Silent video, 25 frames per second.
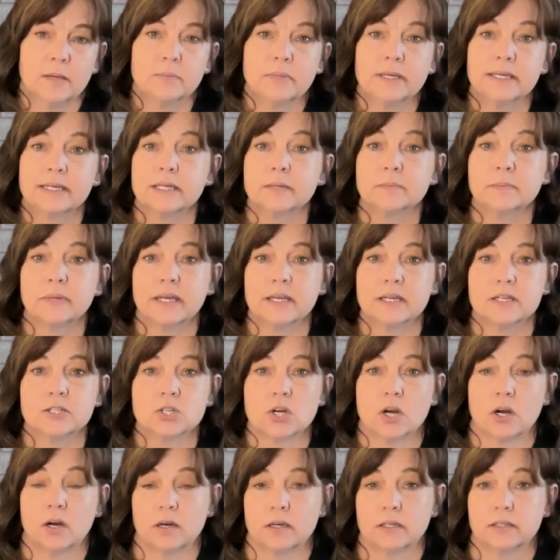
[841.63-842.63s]
Pick a page
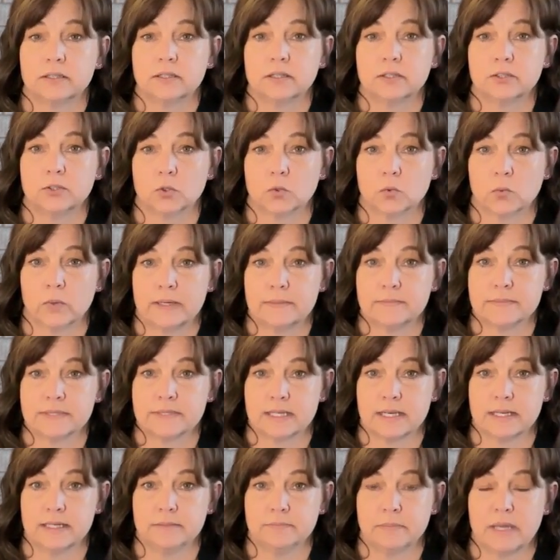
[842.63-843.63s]
on your
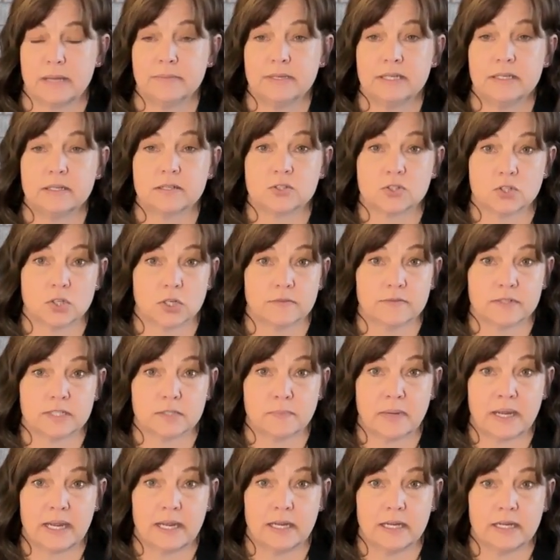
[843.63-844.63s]
website, maybe a service
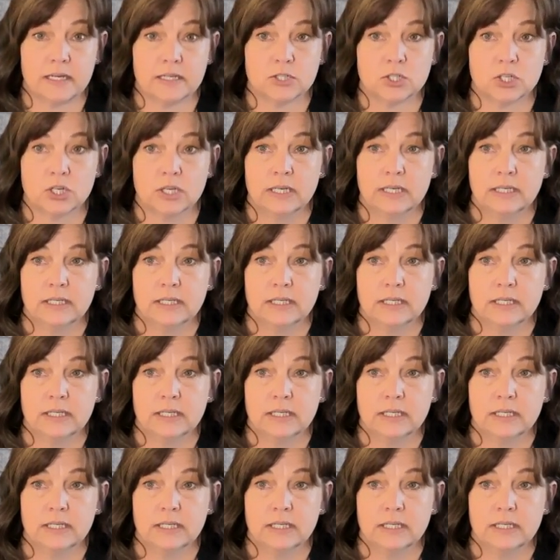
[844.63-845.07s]
page,